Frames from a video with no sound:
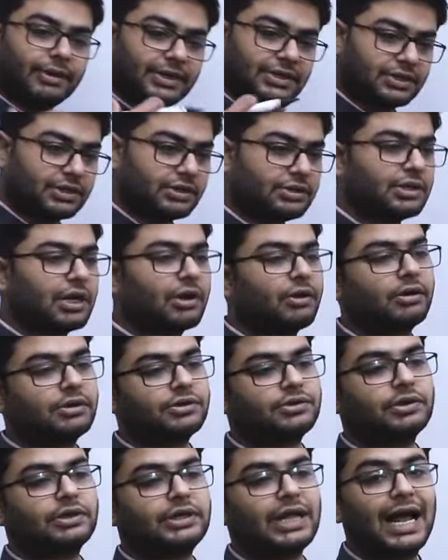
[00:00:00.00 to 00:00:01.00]
questions are
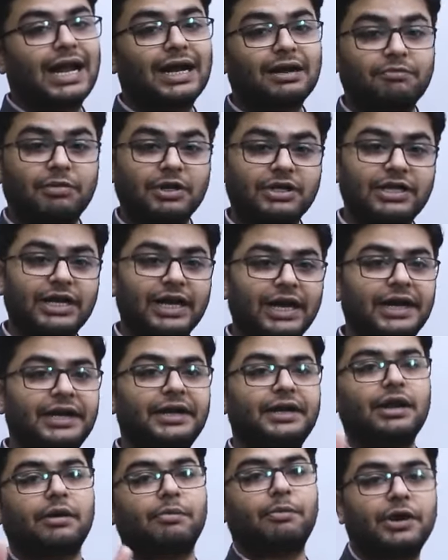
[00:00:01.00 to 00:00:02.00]
also direct, but the
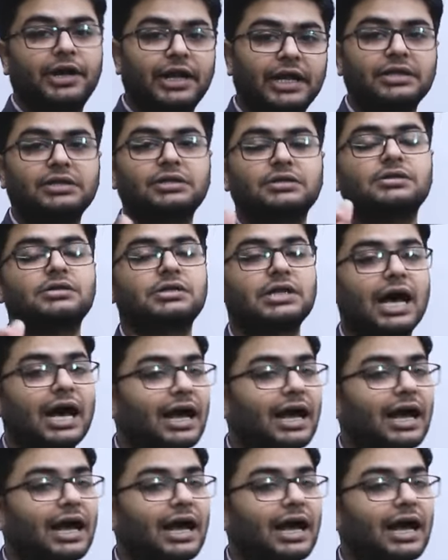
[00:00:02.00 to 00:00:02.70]
interpretations